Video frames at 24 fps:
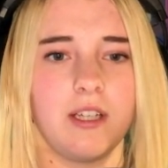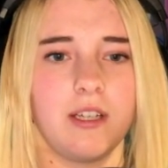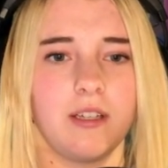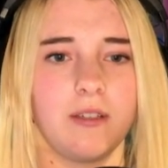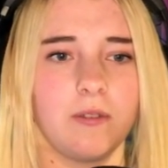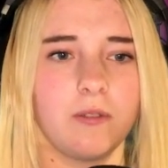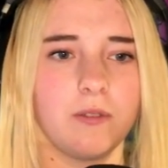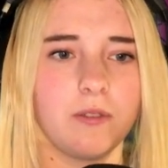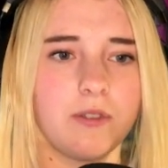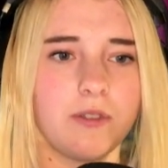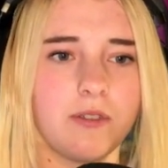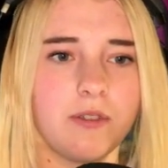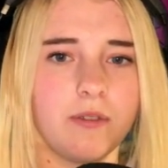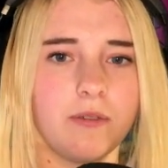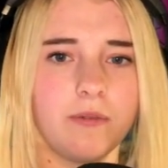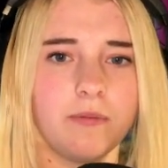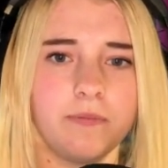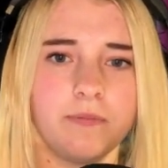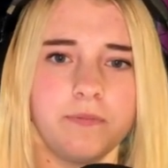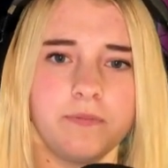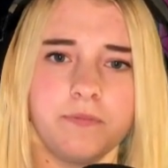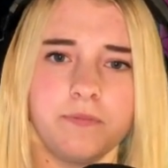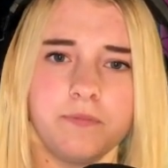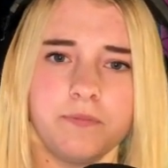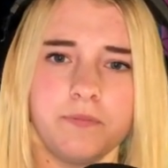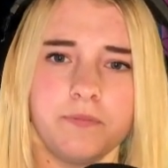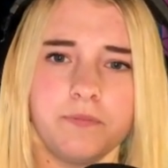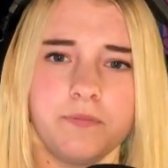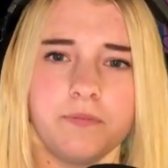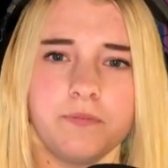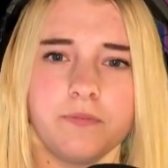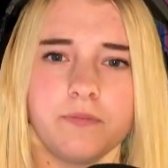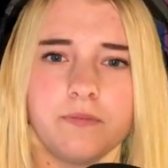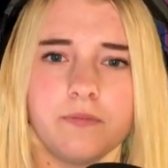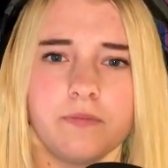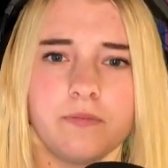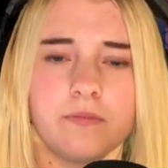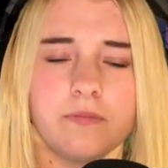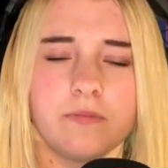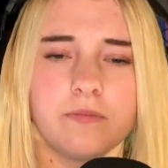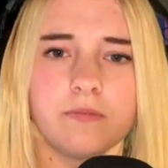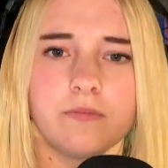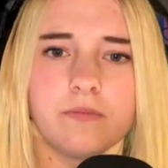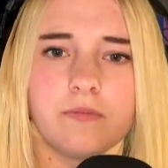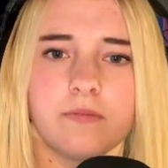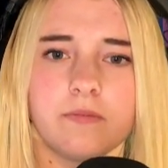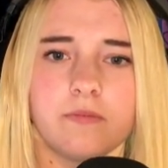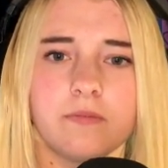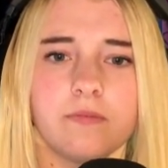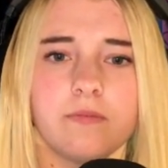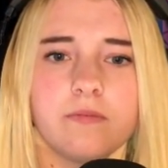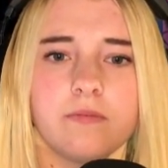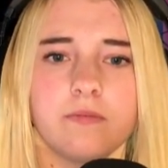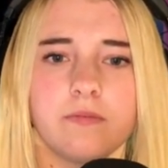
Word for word: Number angles. twenty-eight. Tilly Toke.